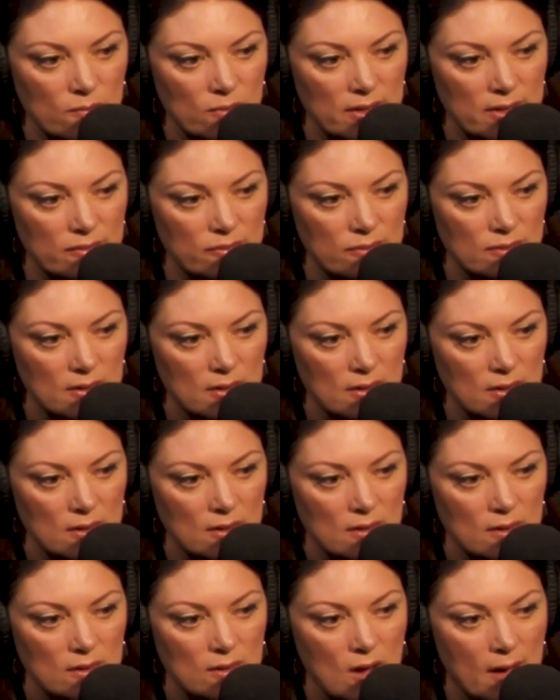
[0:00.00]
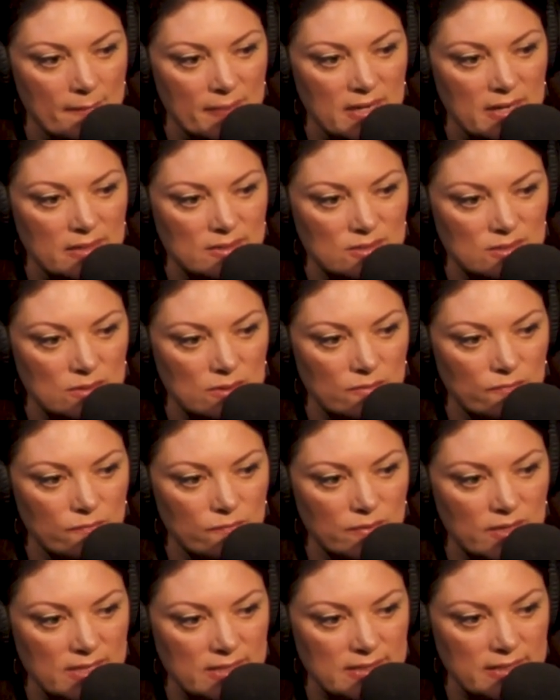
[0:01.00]
with combination of
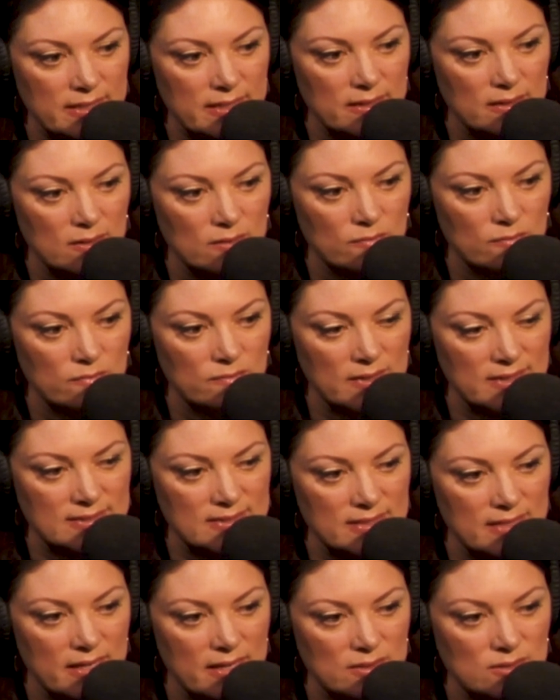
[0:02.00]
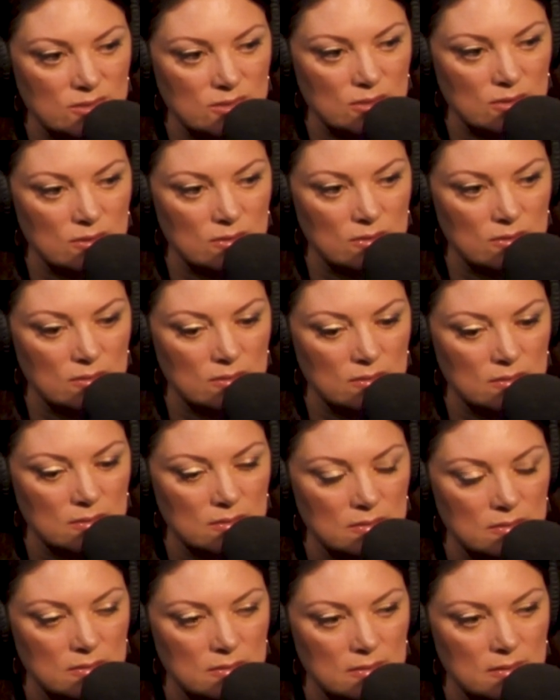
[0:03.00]
retail, residential,
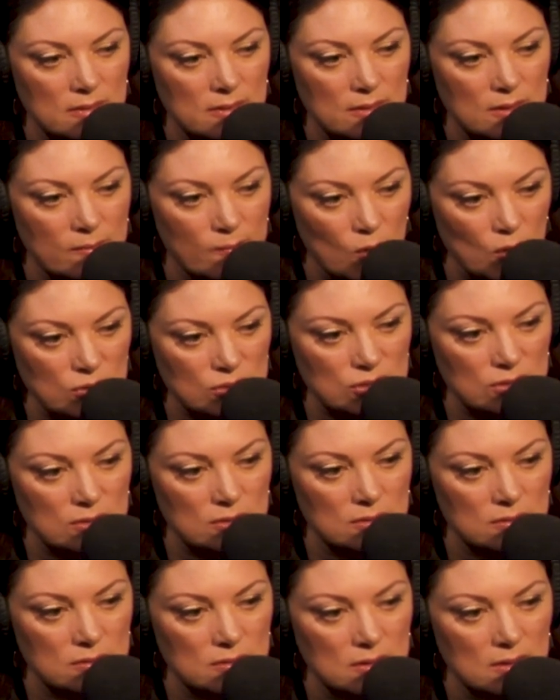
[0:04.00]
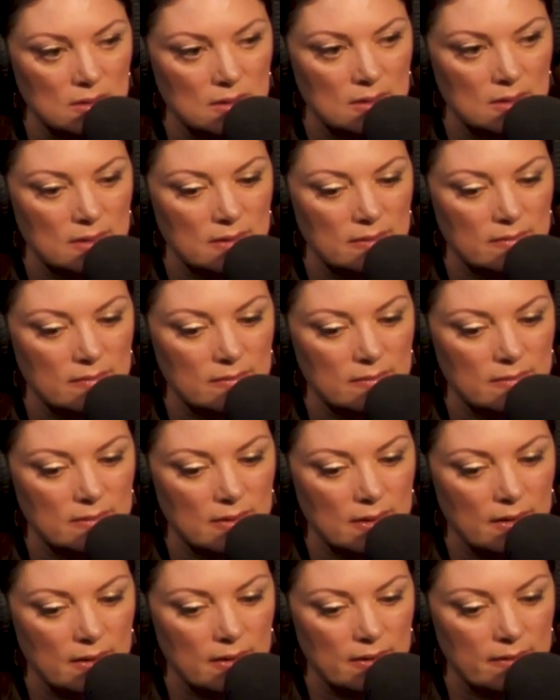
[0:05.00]
uh, commercial yeah
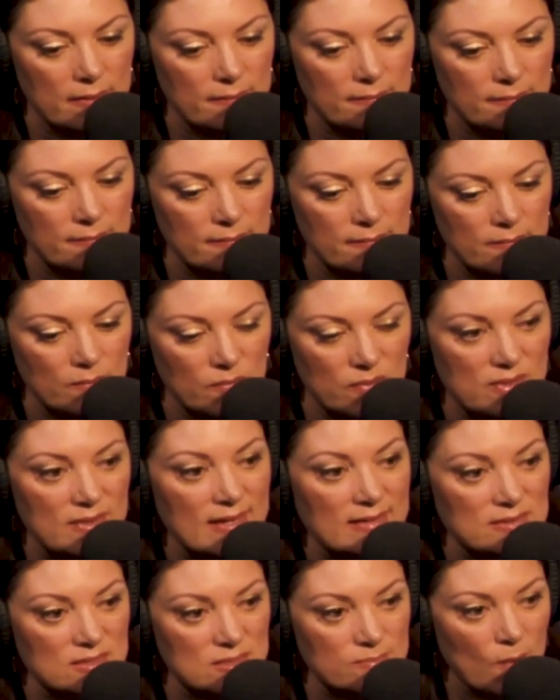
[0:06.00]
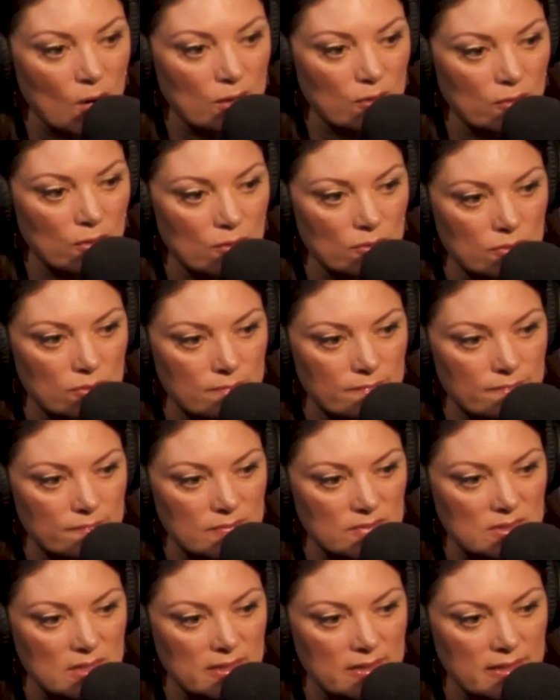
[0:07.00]
um, that's smart growth
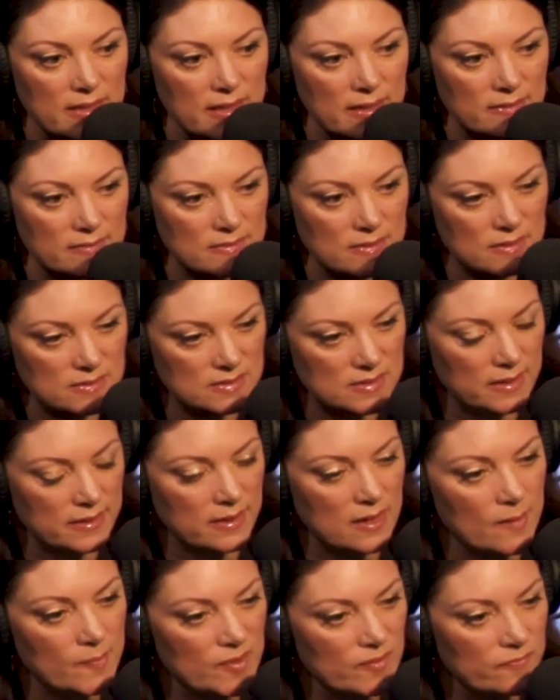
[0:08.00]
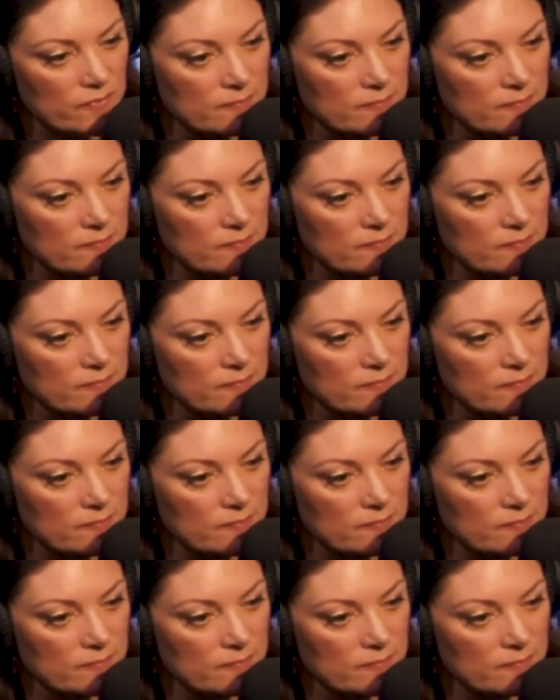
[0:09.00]
doug king has yeah. a couple of them